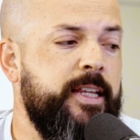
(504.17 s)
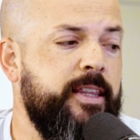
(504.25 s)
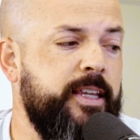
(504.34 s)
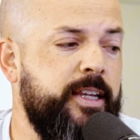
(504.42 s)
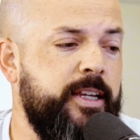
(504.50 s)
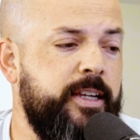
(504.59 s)

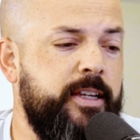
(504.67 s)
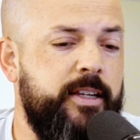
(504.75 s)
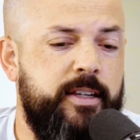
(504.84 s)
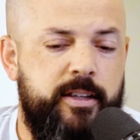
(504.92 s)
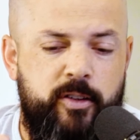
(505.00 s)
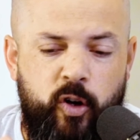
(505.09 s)

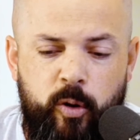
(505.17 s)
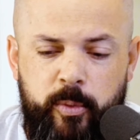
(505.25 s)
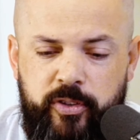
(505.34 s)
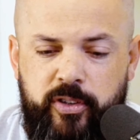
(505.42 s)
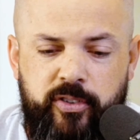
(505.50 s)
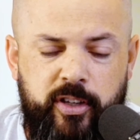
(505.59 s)
The home
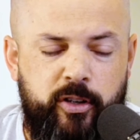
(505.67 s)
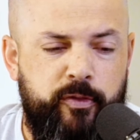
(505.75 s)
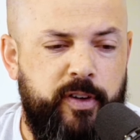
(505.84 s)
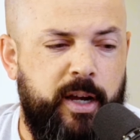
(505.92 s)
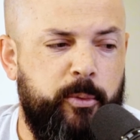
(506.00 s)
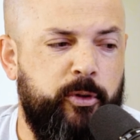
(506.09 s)
is a single
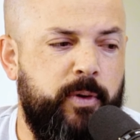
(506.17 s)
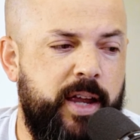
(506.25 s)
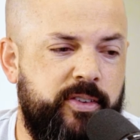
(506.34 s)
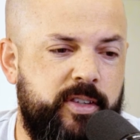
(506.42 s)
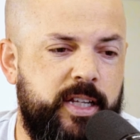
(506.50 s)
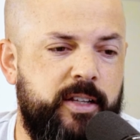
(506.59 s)
family
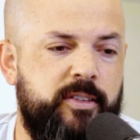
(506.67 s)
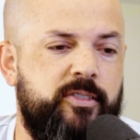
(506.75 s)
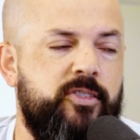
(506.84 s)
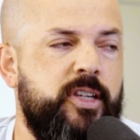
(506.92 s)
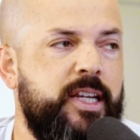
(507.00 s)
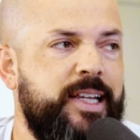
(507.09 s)

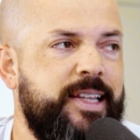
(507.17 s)
residence.